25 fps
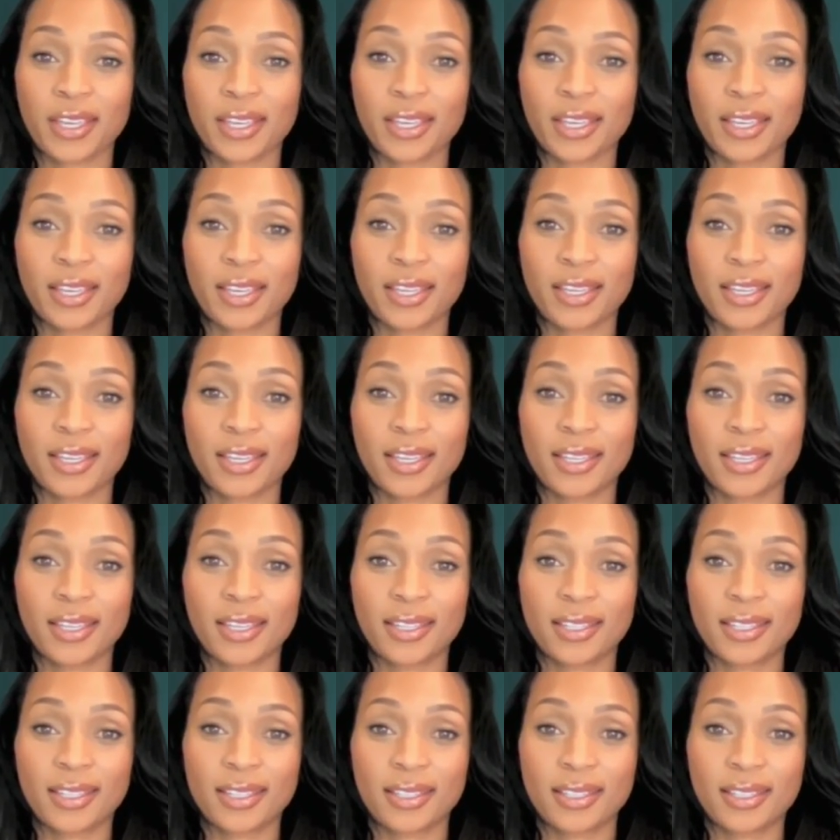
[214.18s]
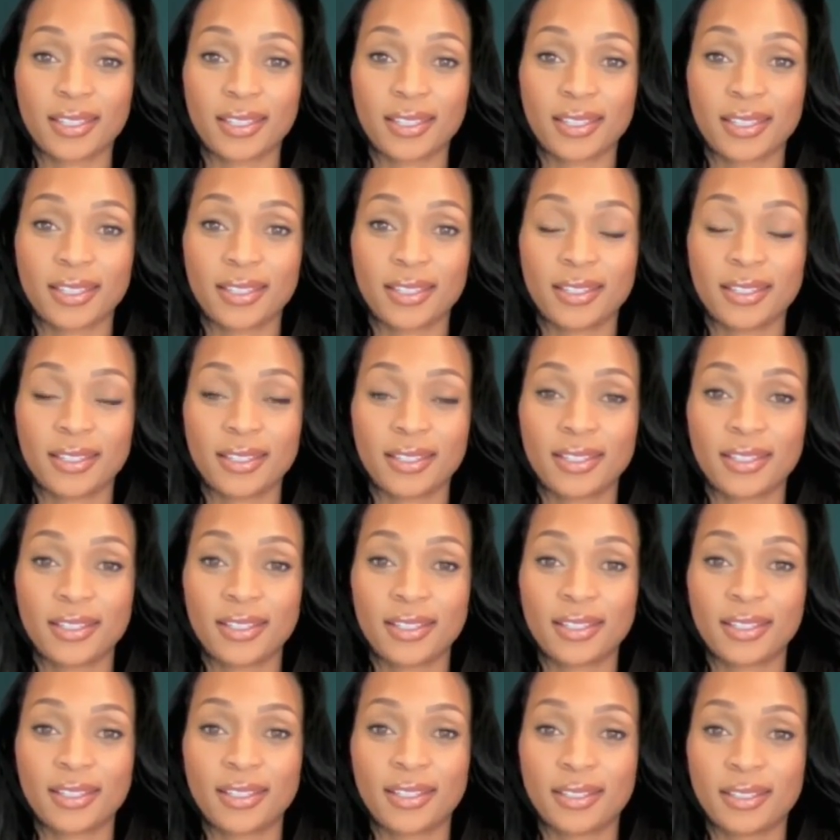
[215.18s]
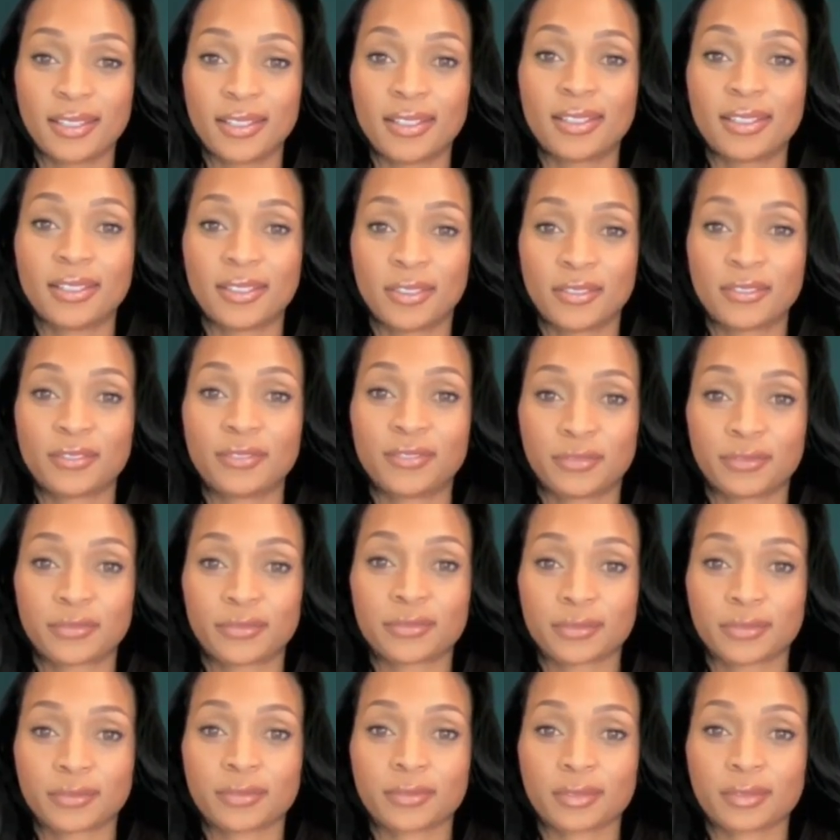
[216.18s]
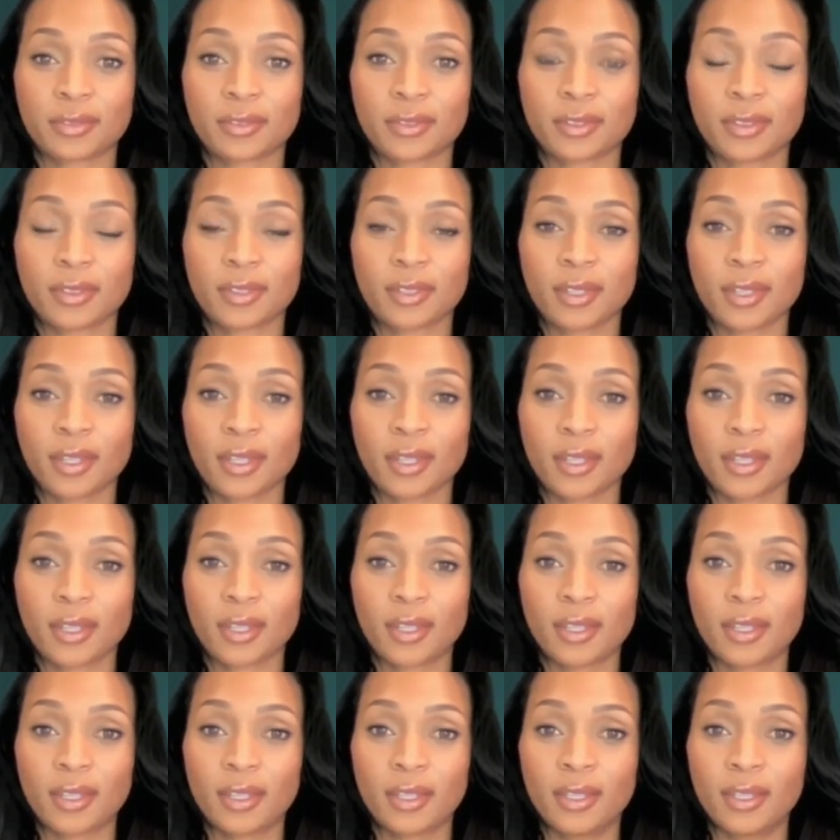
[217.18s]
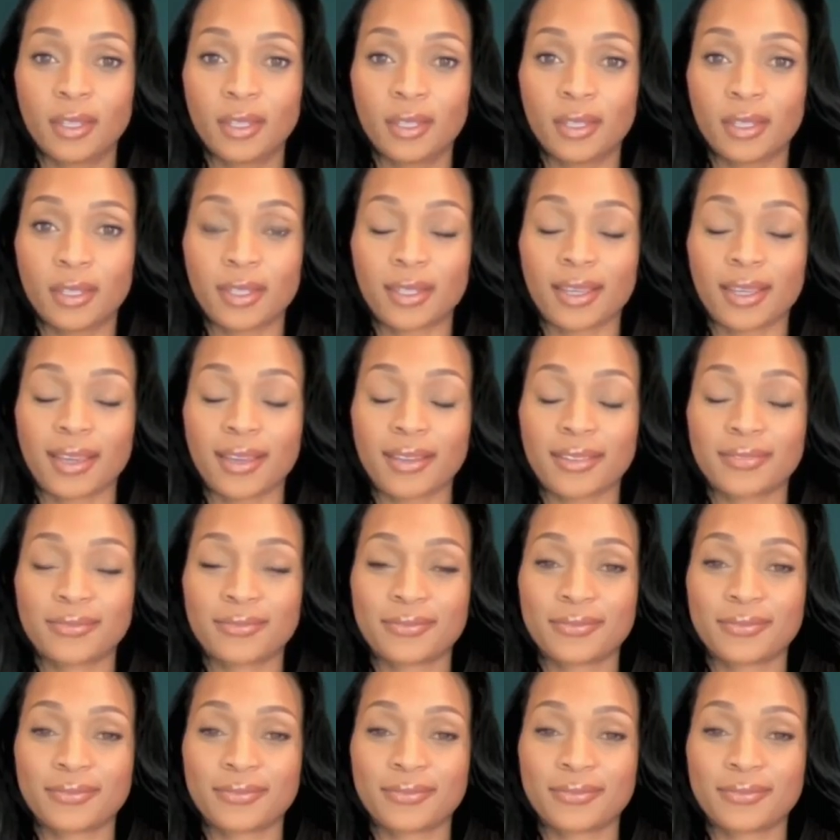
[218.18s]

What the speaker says: (silent)